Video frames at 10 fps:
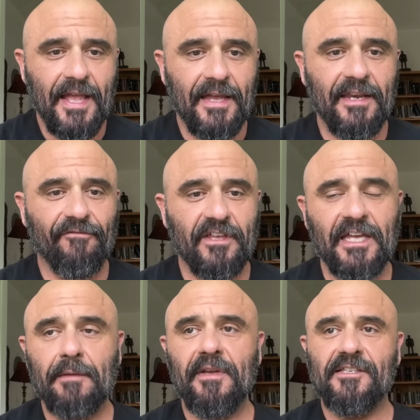And if the
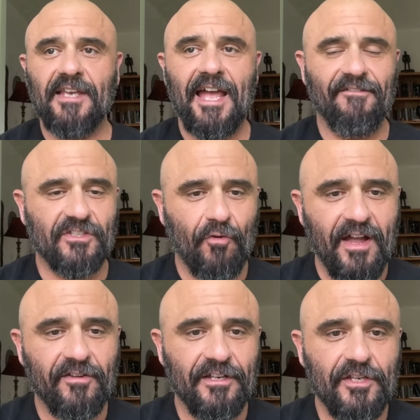enemy has
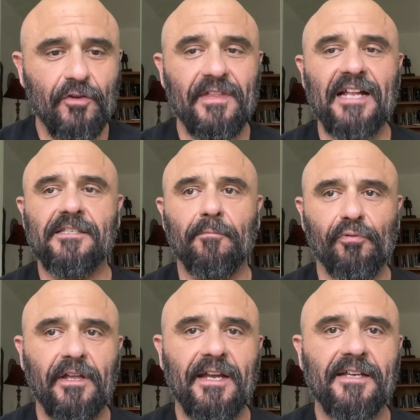ground in you, that's a
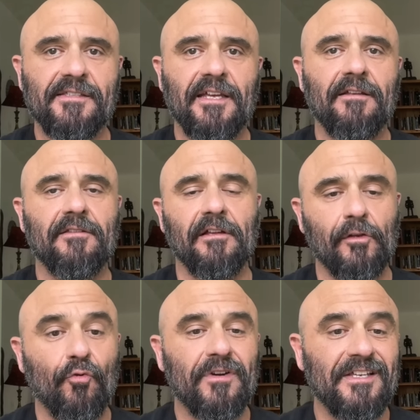place that the
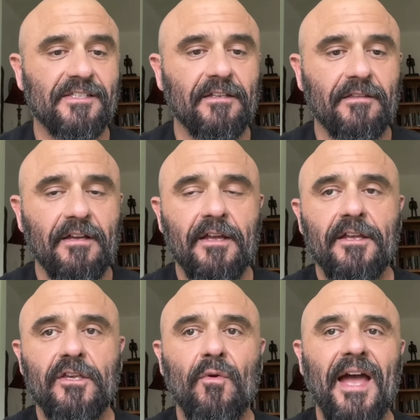Lord is, is
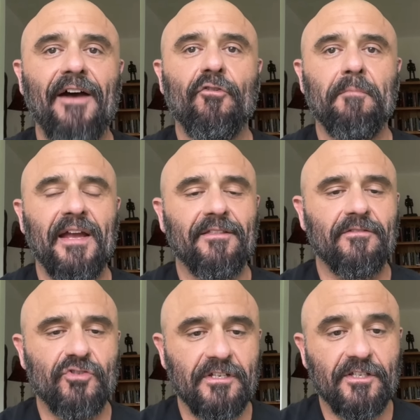you haven't made
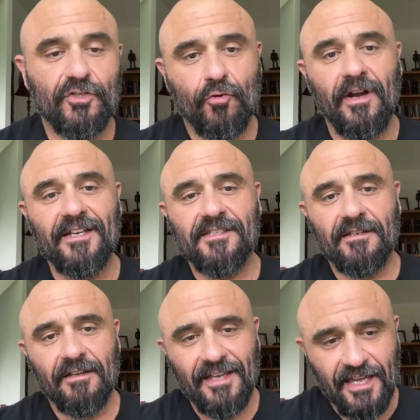Jesus
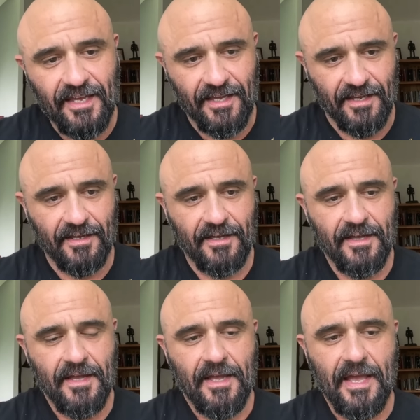Christ king.
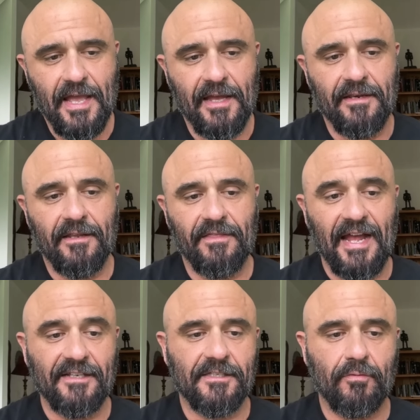And
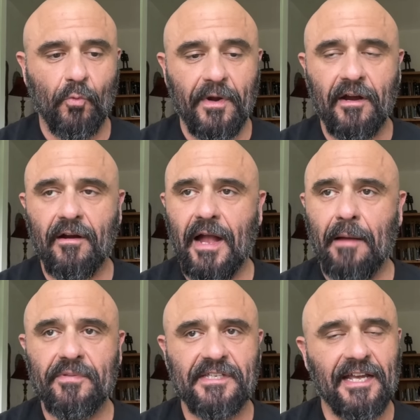that's where
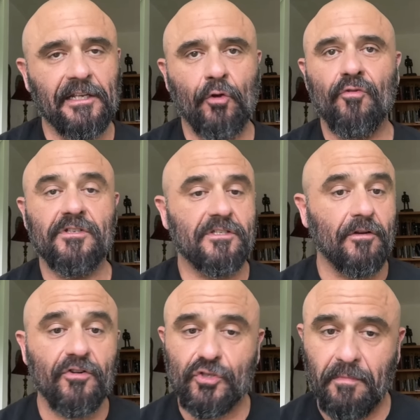I'm saying, Lord,
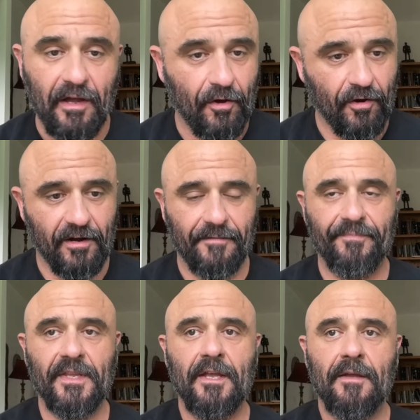search my heart.
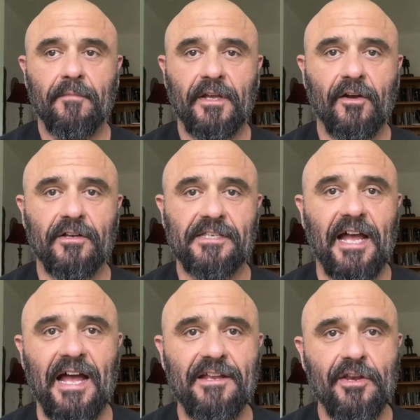Because
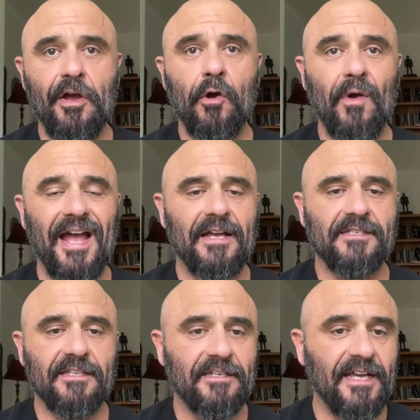I know
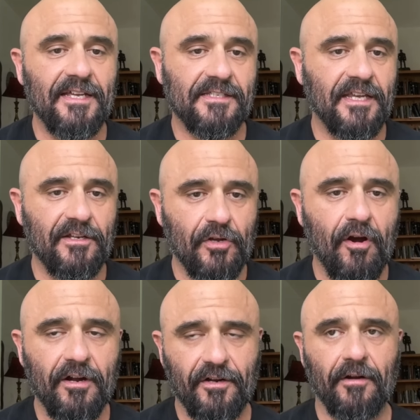as the days get
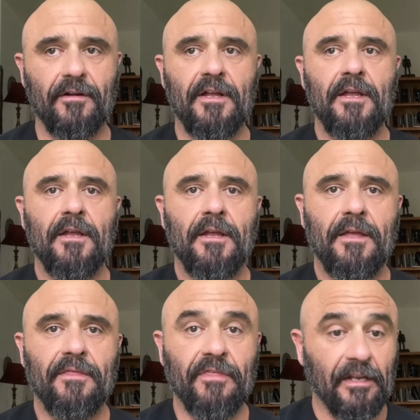darker,
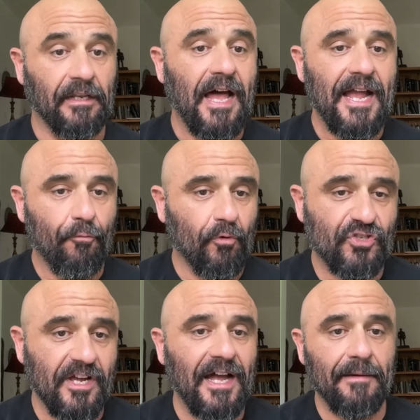the light will
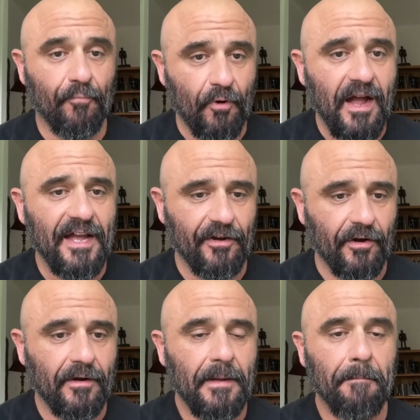shine
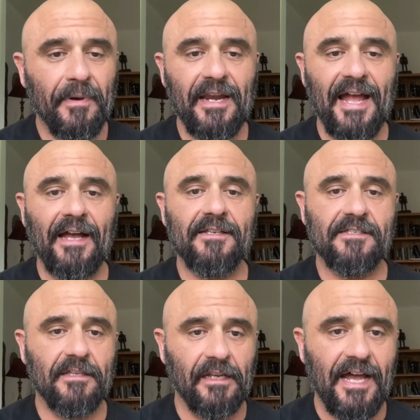brighter. But
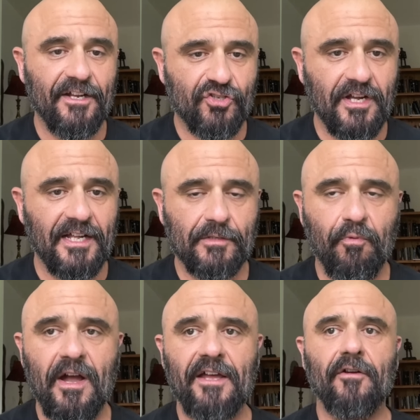as the light shines
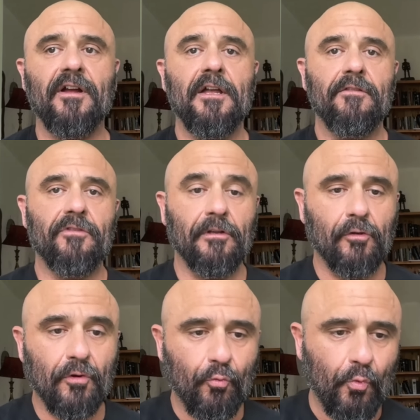brighter, the
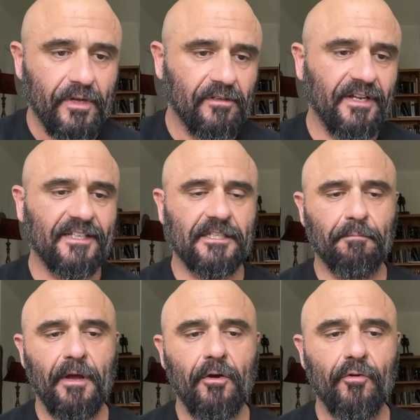Lord will
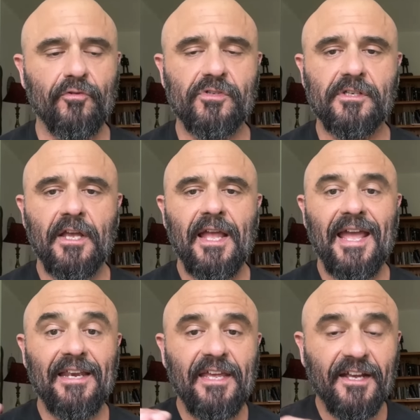
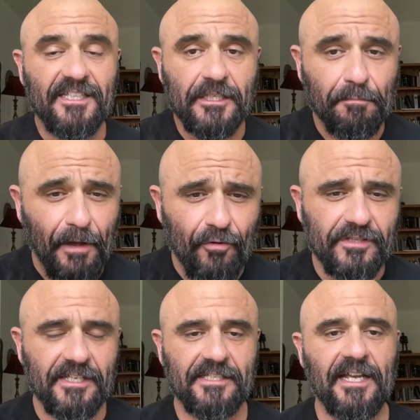expose. And He
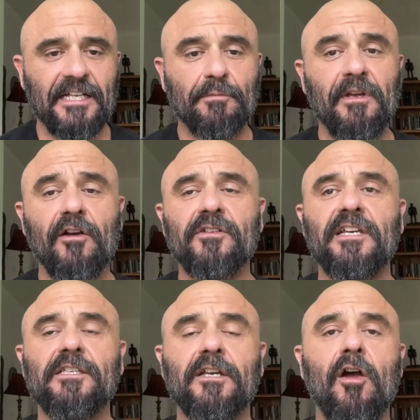exposes things
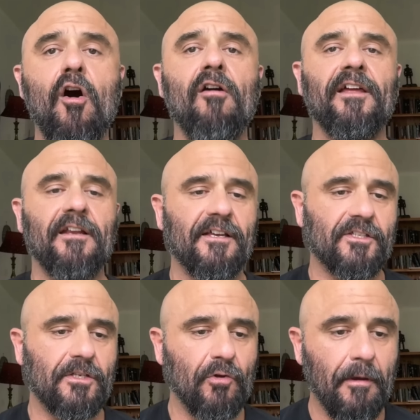because He's calling
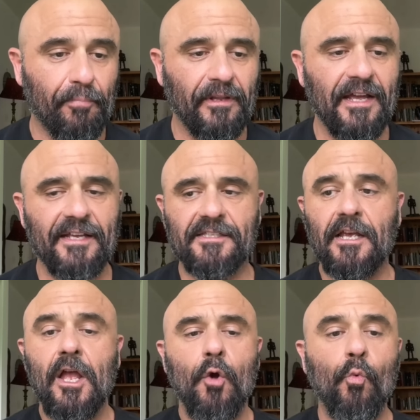us to a
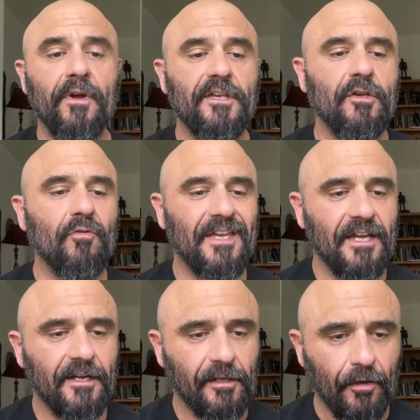place where you
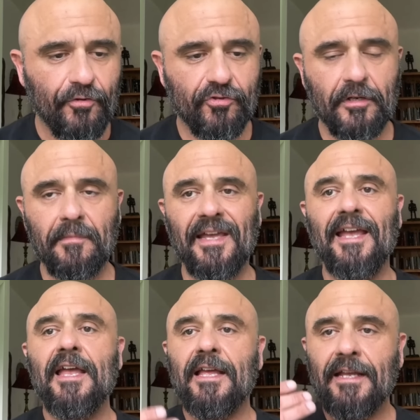get closer to
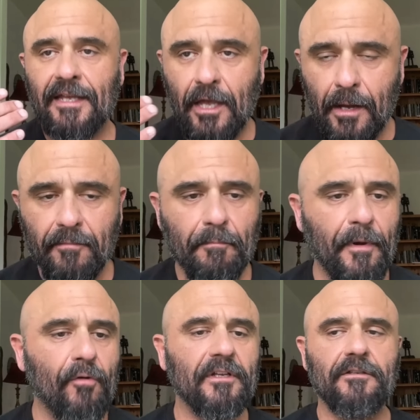me Come
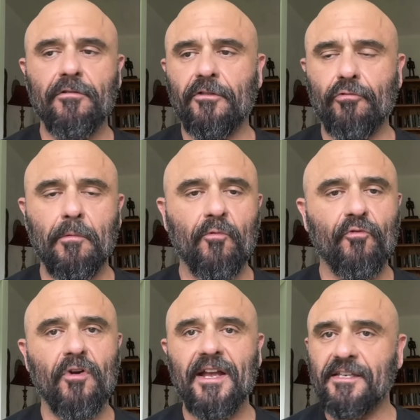boldly to the
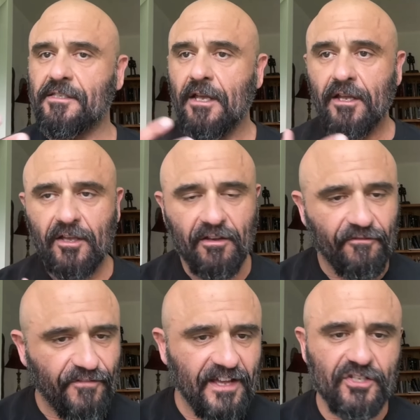throne of grace.
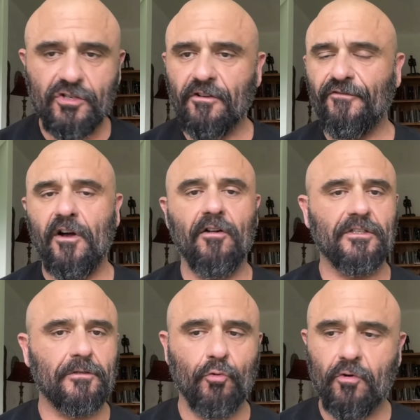Confess your
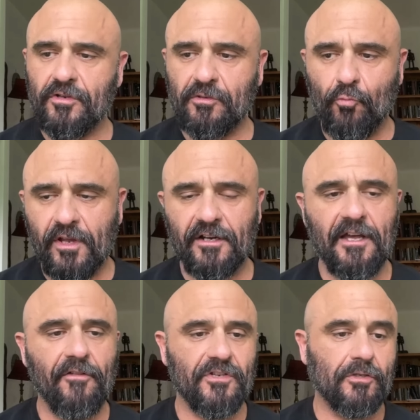faults towards one
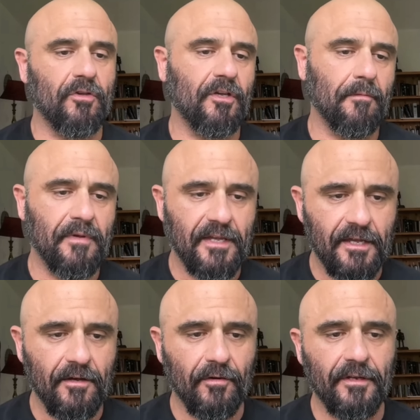another so you can be
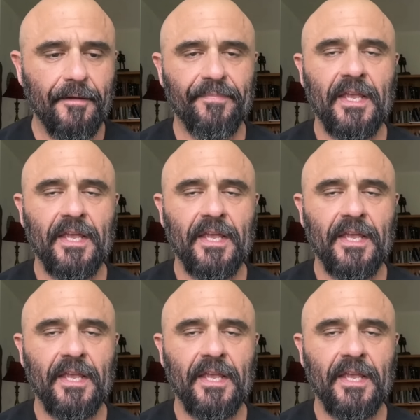healed.